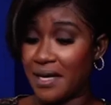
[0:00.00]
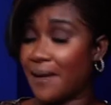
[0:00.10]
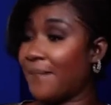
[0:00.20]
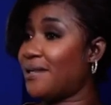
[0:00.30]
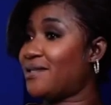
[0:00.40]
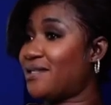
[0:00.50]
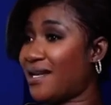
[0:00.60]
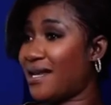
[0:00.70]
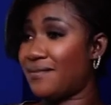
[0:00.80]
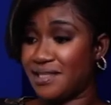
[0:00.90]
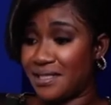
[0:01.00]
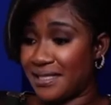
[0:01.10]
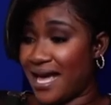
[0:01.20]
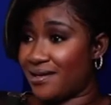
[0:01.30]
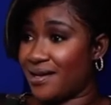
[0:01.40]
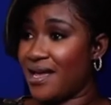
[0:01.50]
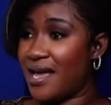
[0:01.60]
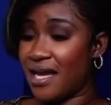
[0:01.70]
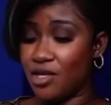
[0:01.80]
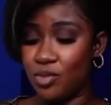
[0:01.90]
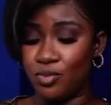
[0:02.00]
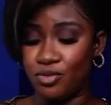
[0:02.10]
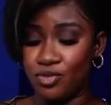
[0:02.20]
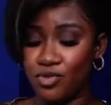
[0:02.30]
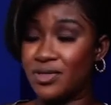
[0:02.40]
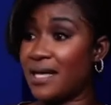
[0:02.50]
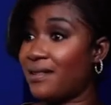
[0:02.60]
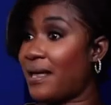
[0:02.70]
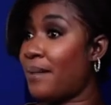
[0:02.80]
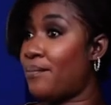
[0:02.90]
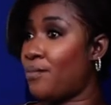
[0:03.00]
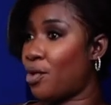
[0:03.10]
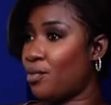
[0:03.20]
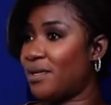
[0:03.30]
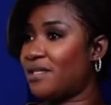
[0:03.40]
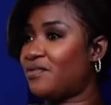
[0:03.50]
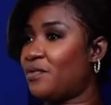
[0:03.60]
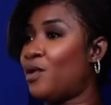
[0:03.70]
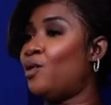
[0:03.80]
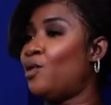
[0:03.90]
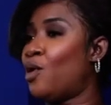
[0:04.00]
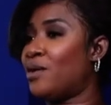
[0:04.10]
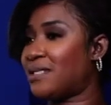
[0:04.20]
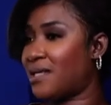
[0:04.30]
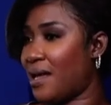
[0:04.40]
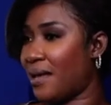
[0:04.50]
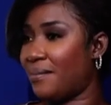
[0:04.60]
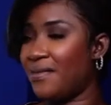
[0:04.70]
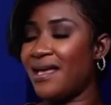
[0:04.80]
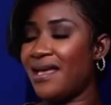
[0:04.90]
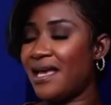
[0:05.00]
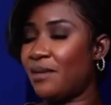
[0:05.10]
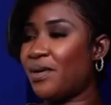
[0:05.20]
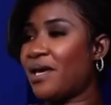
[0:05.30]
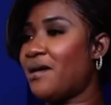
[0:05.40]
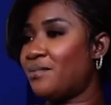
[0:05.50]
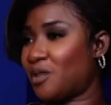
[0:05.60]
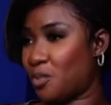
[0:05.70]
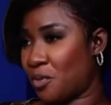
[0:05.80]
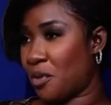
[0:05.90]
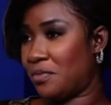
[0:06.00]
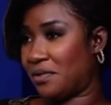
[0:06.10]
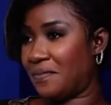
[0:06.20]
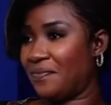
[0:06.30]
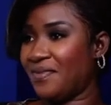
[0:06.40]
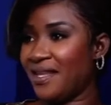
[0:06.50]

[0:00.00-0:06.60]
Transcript: up and today I'm just sad, and you brood in that moment for a long time, it becomes a problem.